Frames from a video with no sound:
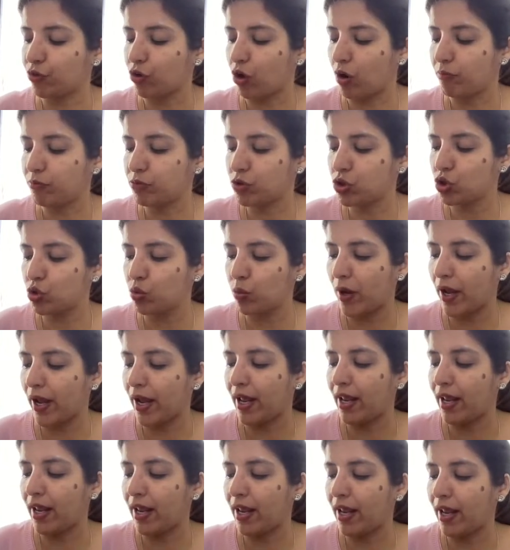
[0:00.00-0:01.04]
from
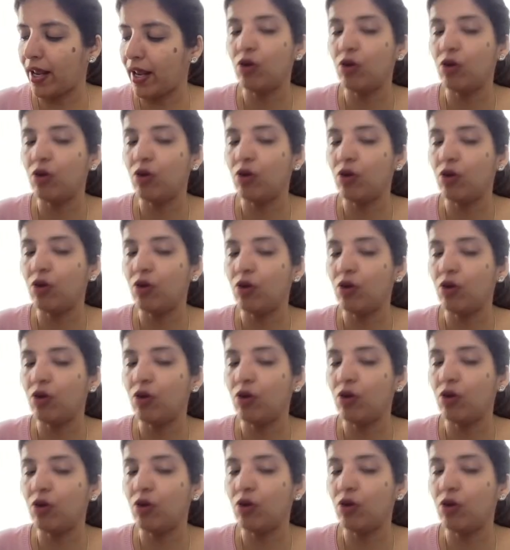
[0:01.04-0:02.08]
12 weeks
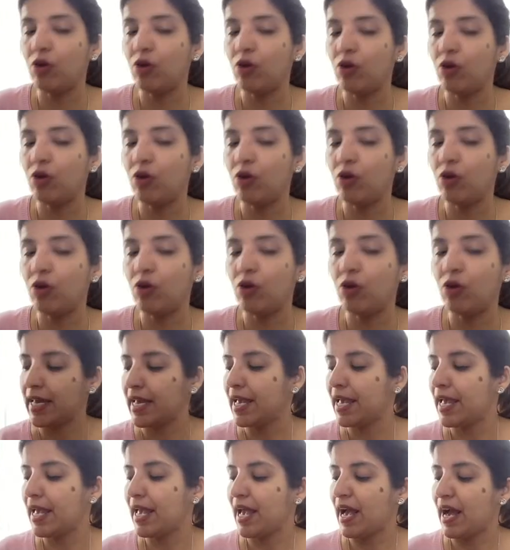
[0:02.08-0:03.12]
of pregnancy
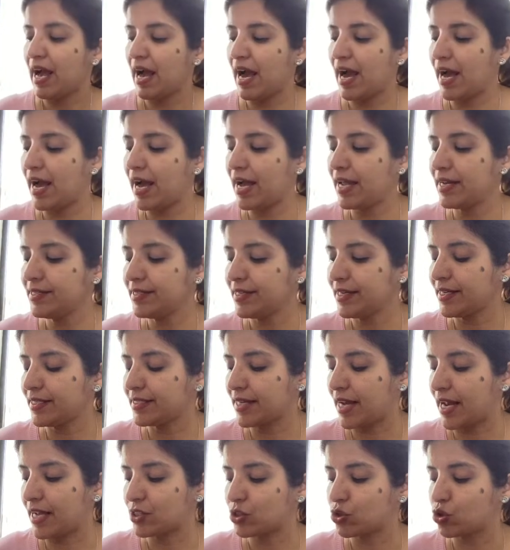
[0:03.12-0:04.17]
and
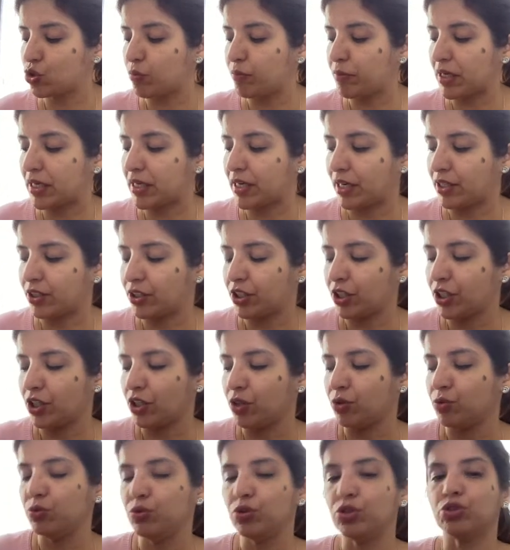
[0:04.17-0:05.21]
it has to be
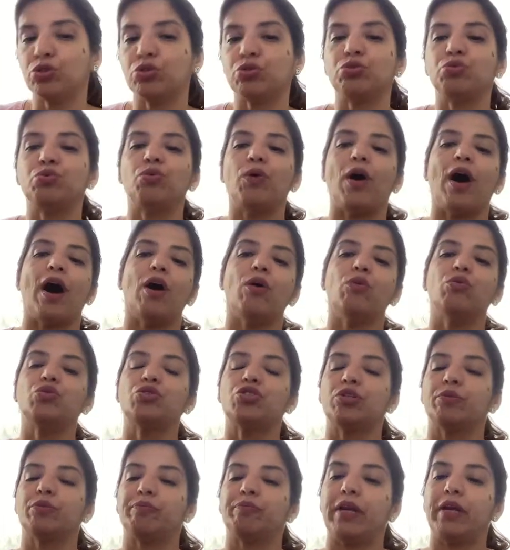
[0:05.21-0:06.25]
continued
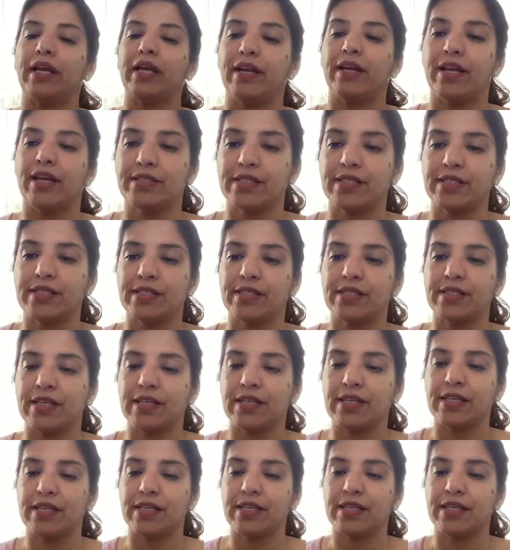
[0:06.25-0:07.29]
throughout pregnancy.
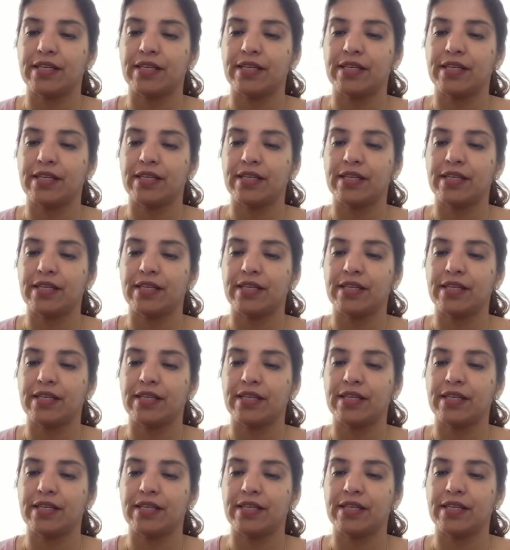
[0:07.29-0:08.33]

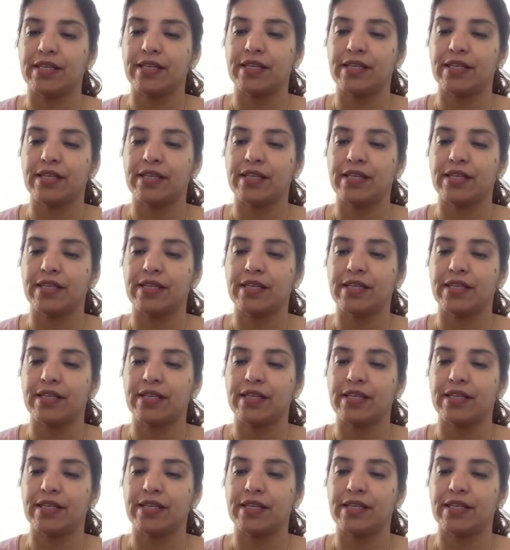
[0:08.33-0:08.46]
Right?